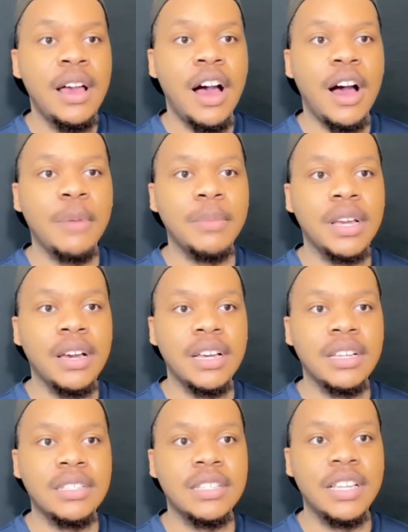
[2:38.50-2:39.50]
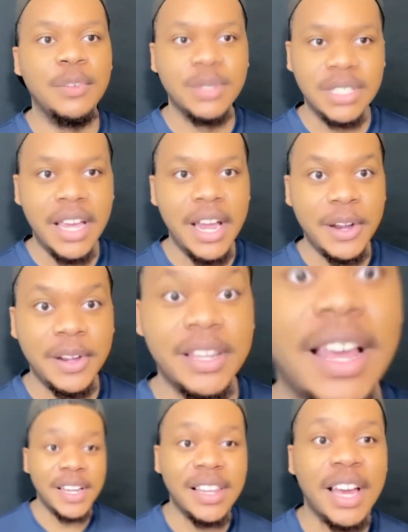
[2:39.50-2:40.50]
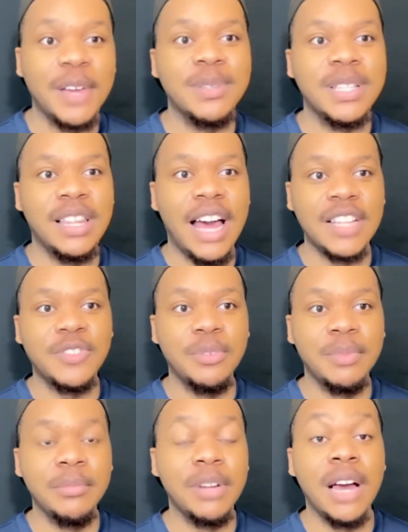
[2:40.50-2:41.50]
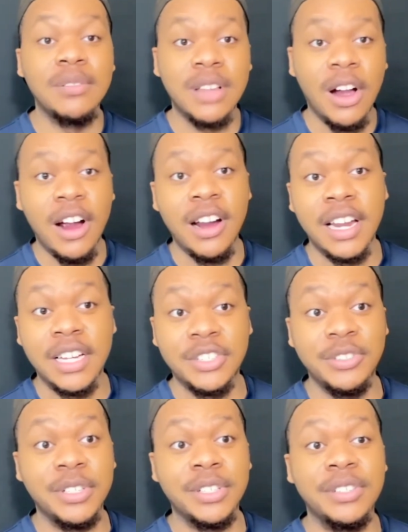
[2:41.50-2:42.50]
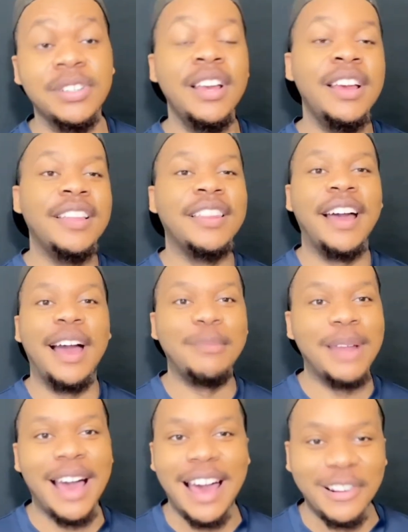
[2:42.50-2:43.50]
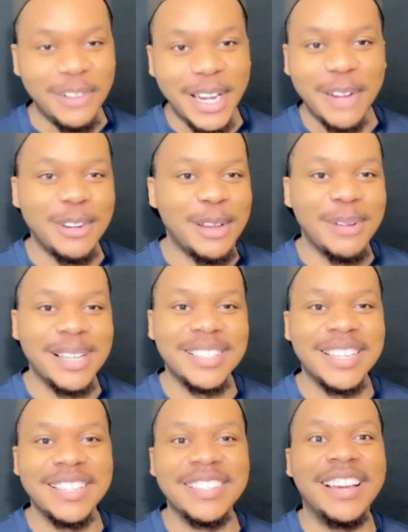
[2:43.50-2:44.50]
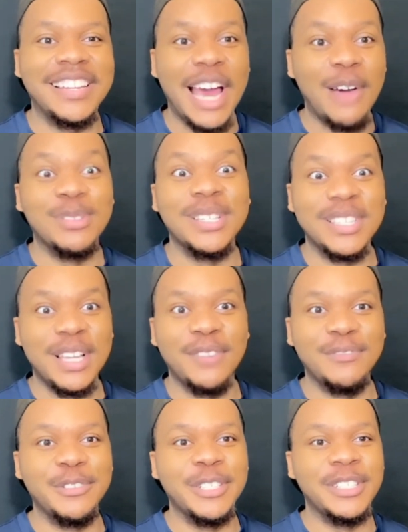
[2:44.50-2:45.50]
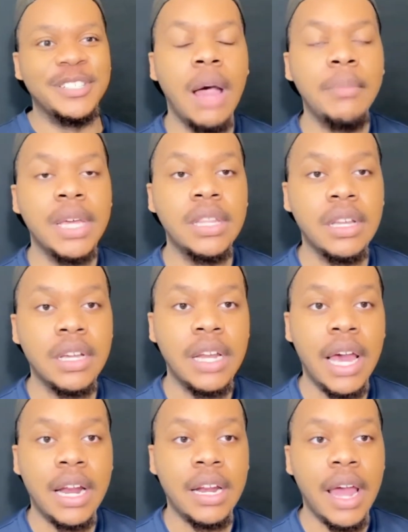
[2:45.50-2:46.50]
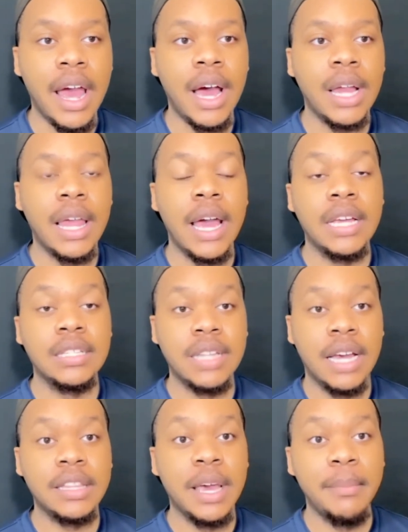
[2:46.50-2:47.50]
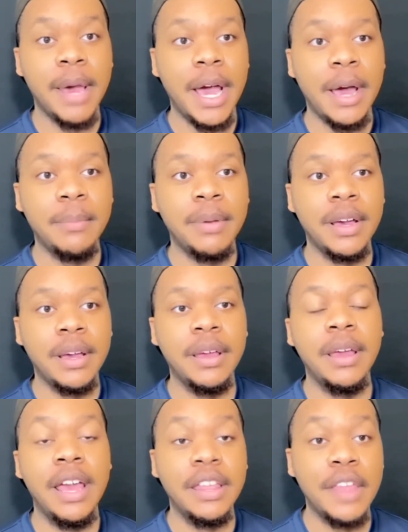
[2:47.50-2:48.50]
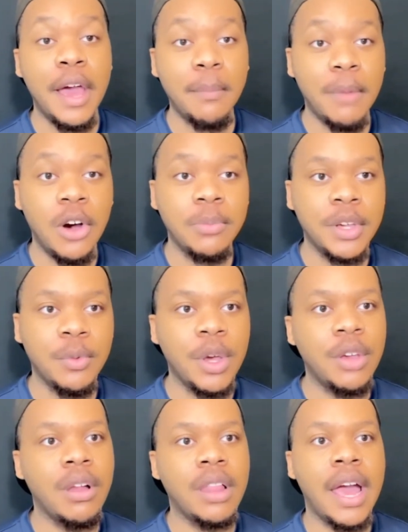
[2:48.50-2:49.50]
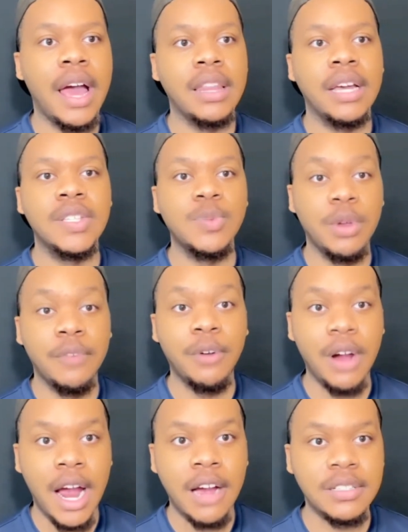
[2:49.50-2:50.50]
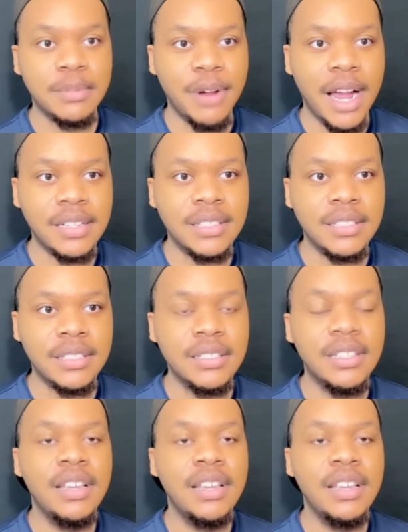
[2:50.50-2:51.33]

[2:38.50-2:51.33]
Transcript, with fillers: um, because it was scary. Like, like it was a lot to remember. That was a hard ass drill. Like, I'm not, I don't care what nobody says. Like, that was a tough drill. I mean, looking at it now, like, it's not that bad. But in that moment when you only had like 24 hours to practice it,